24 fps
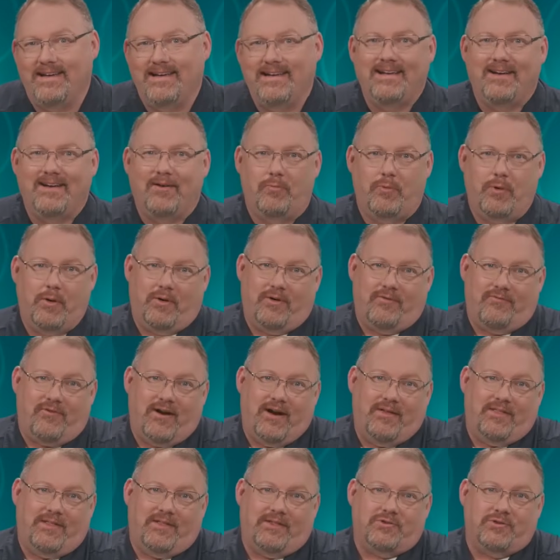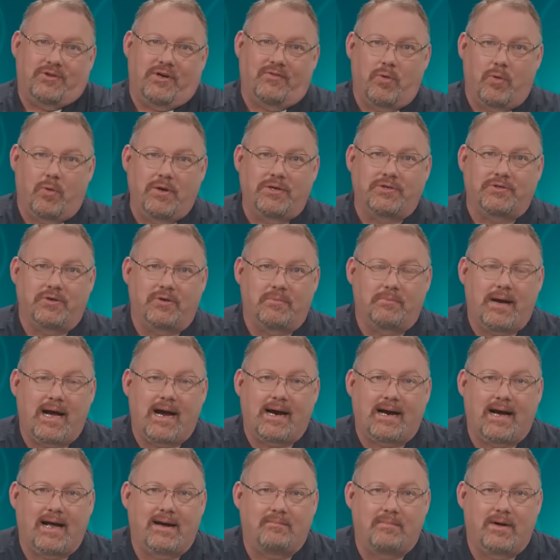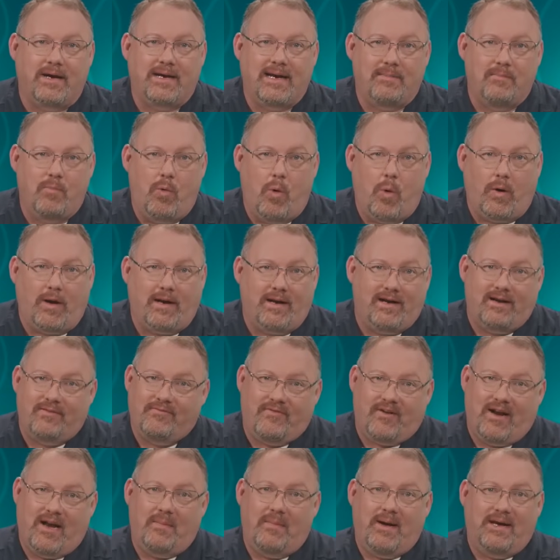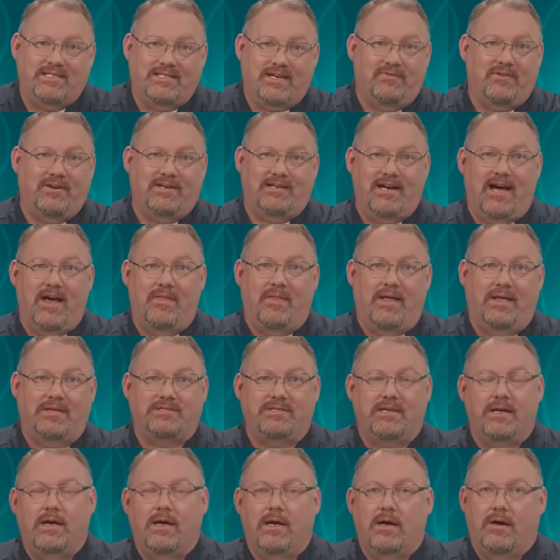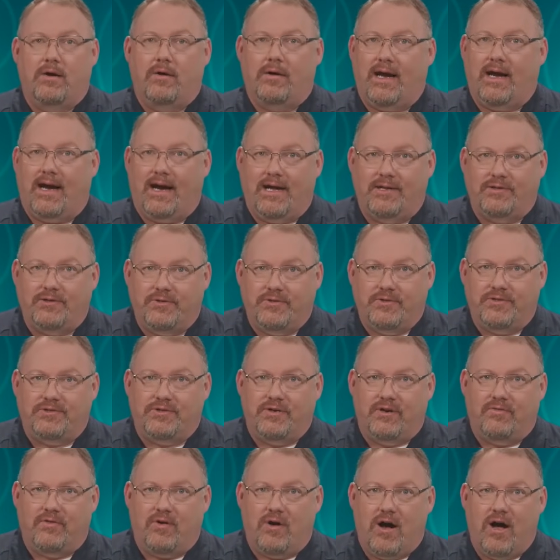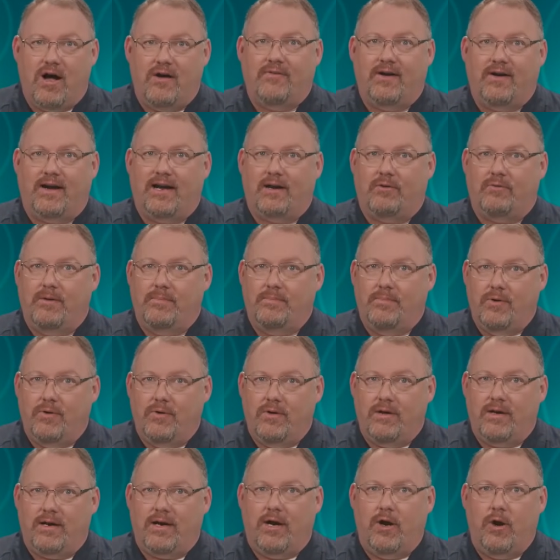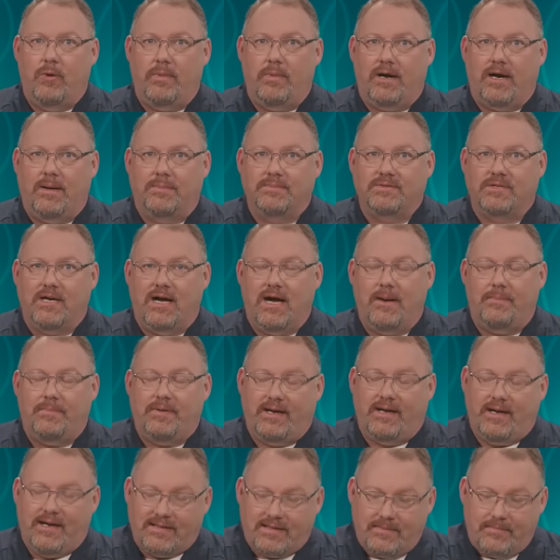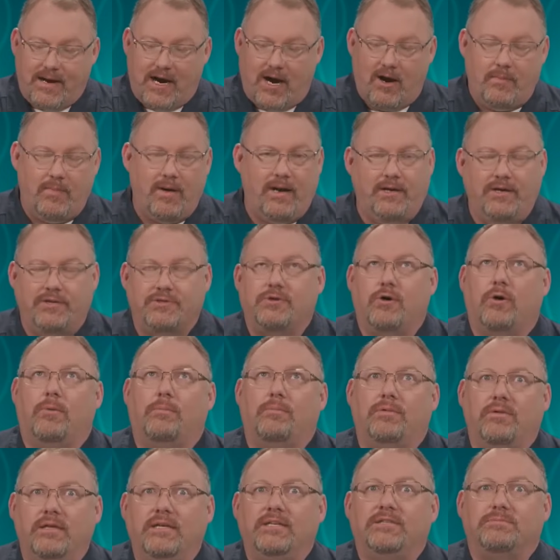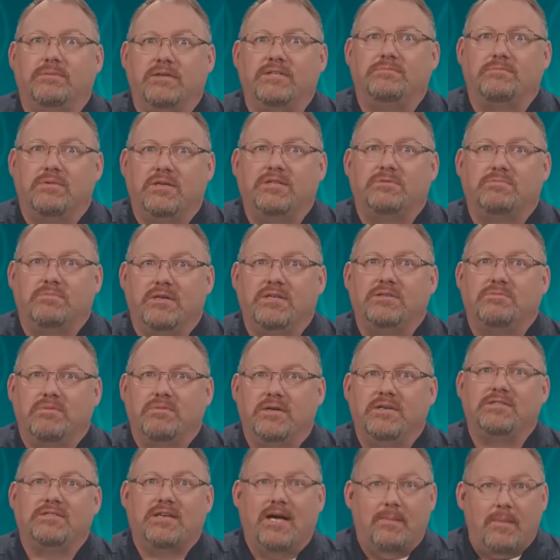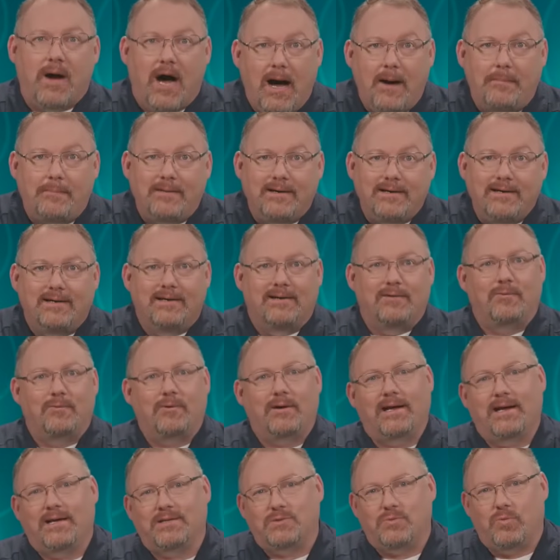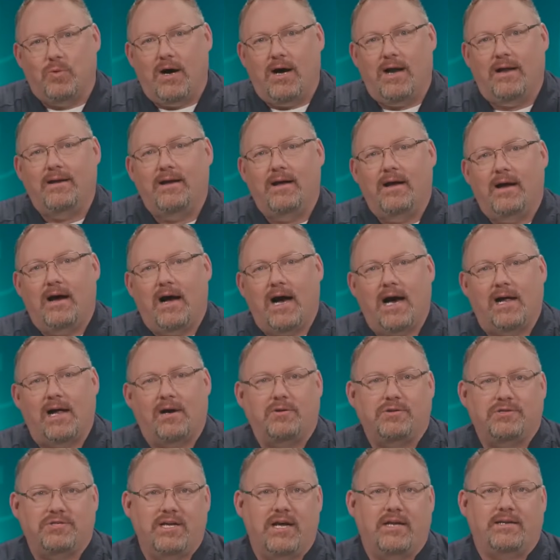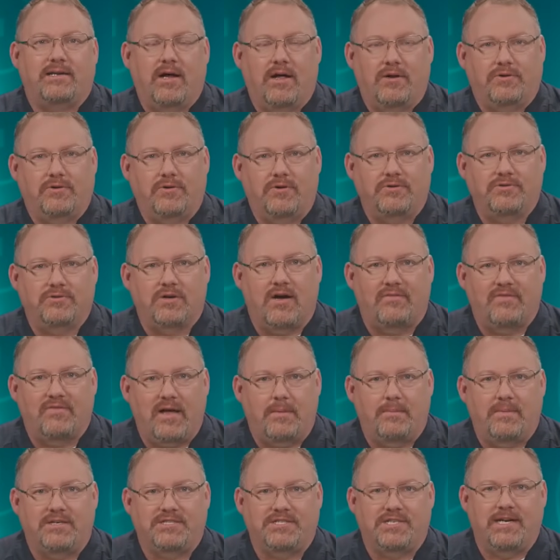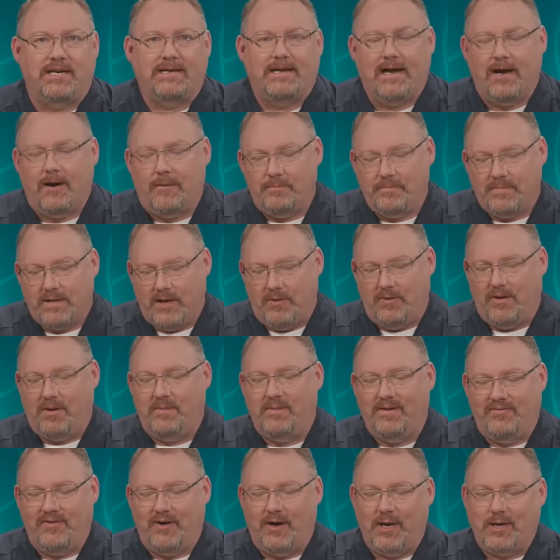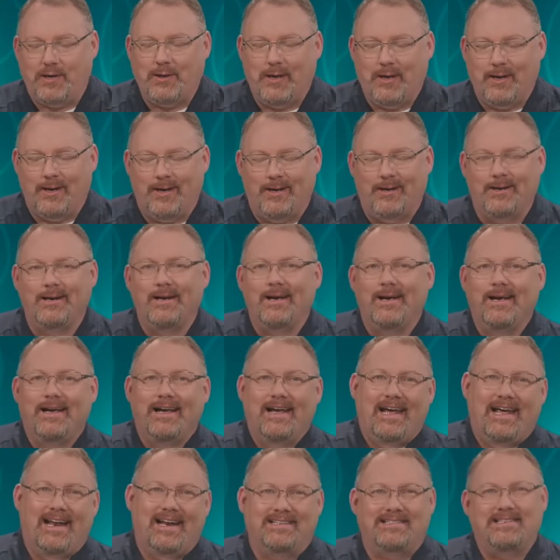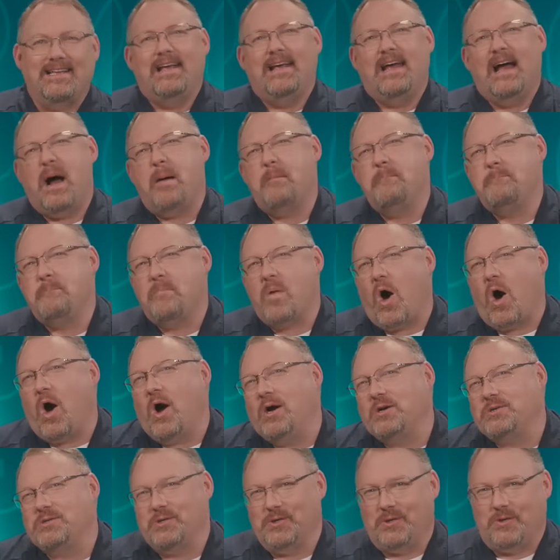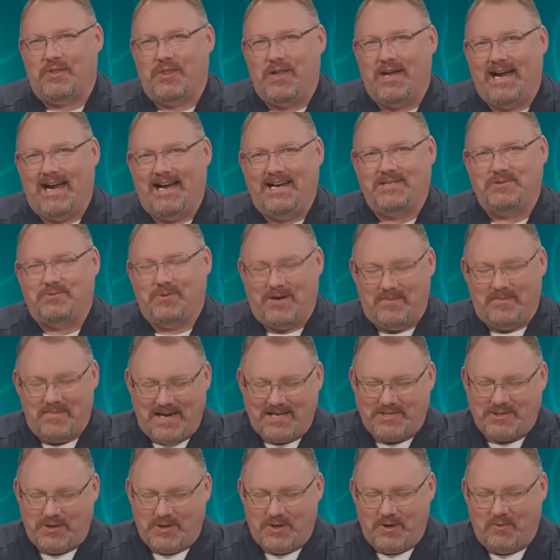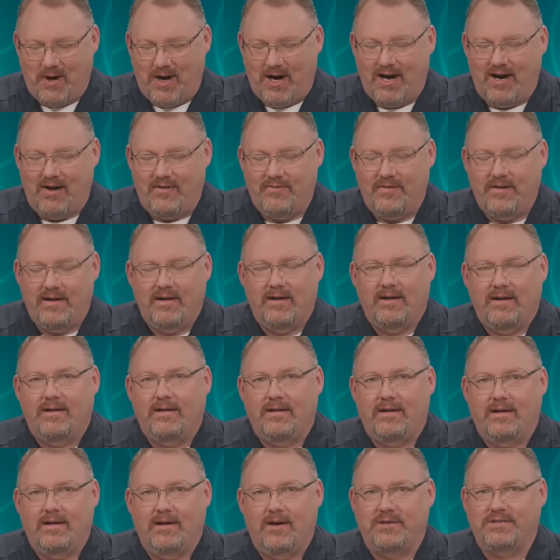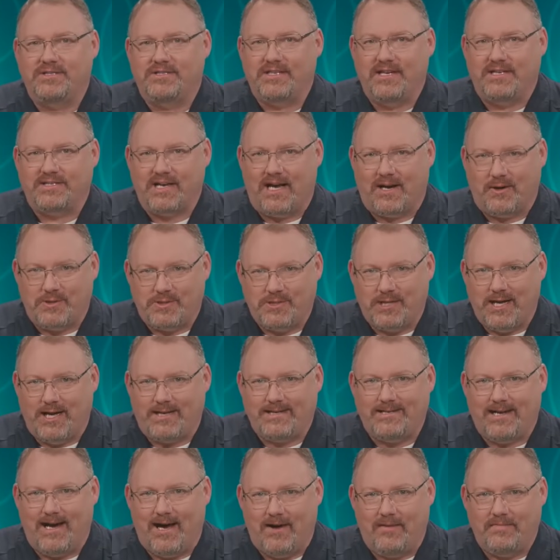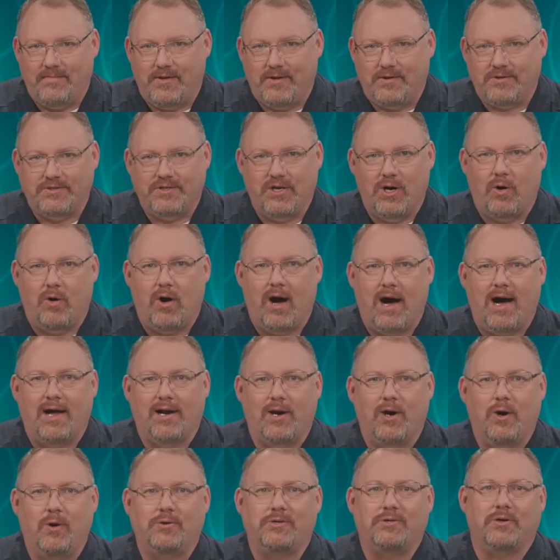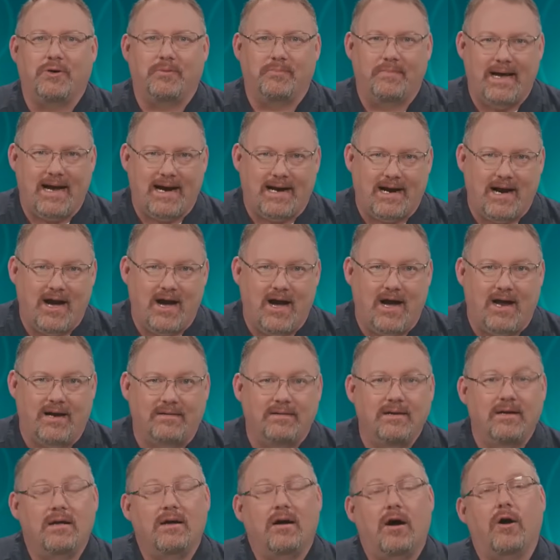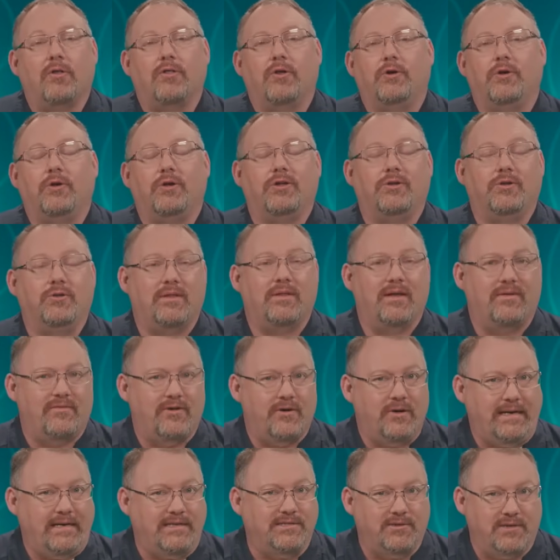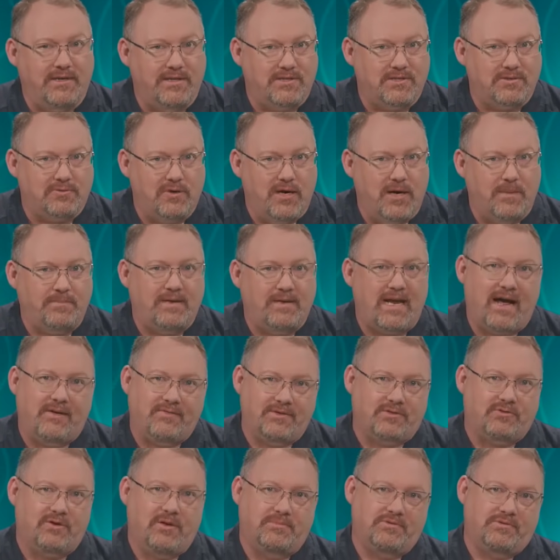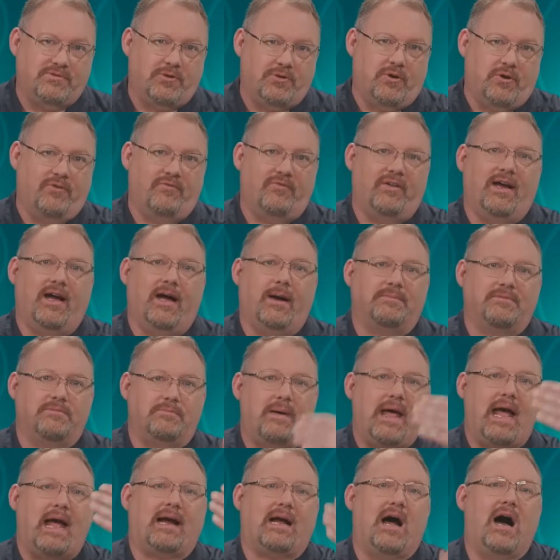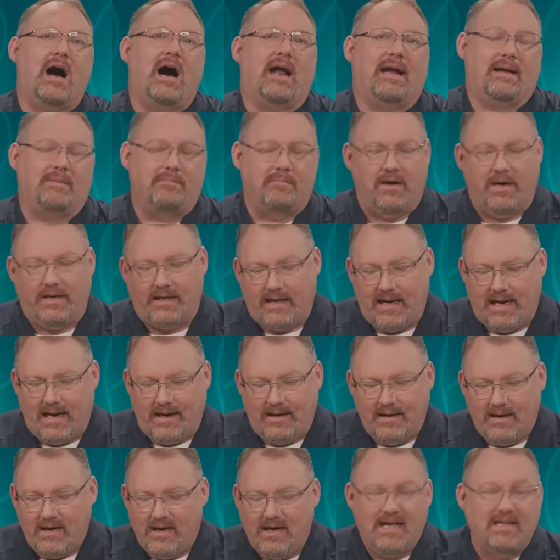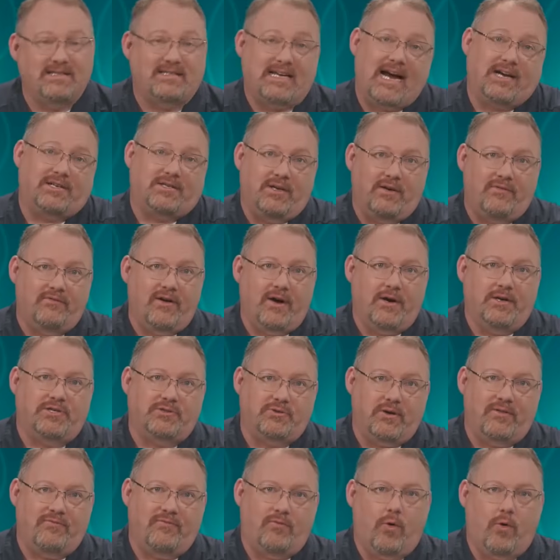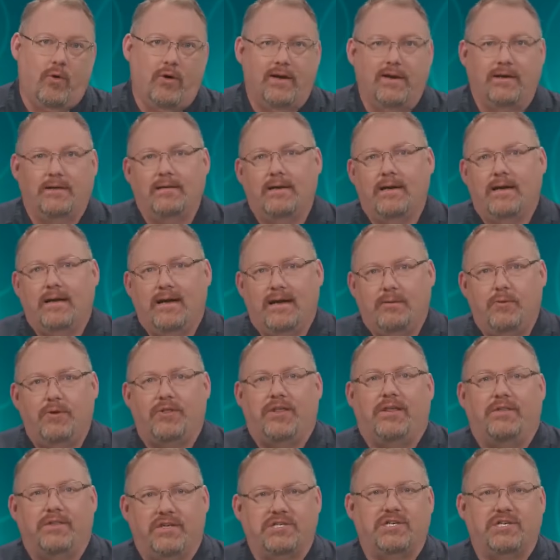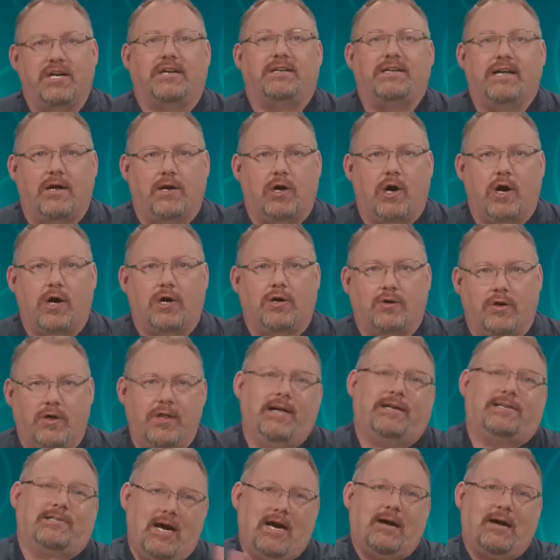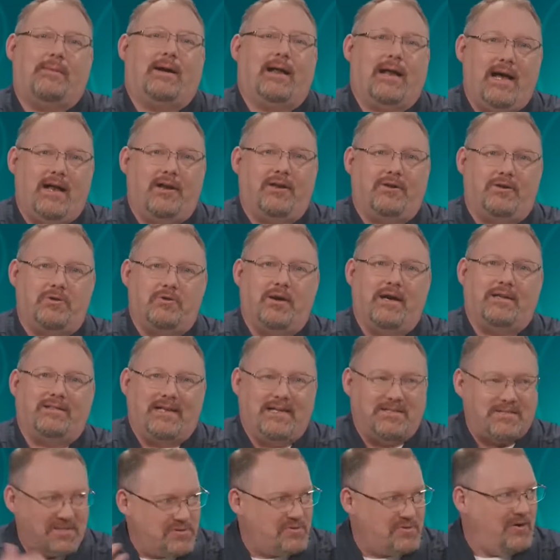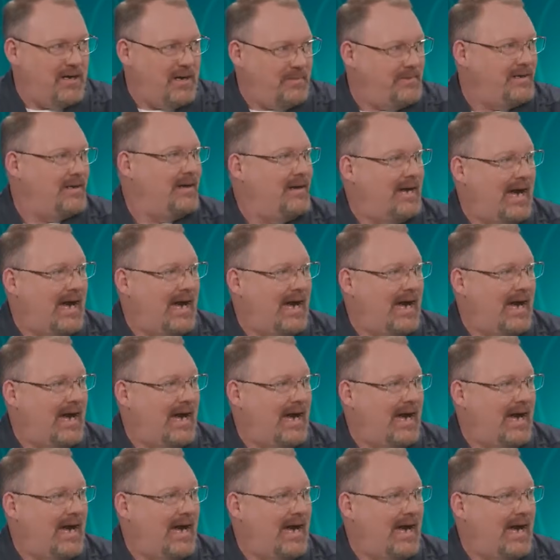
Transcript: We were afraid that the server wouldn't turn back on Monday morning. If anybody's ever done this, okay, I got to turn the server off, I got to reboot it, I hope it comes up, and you hit the power button, you're just going, please, please, please, please, please come up. Well, guess what? Auto shutdown turns off that machine. Now, I want to be very clear here, and it's a marginal thing I just want to make sure you're aware of. Notice it says auto shutdown. There's no auto turn back on. Although you can do that very easily in script to have a script turn VMs back on Monday. It's actually a very straightforward, and within the shutdown article, they talk about how to create that script.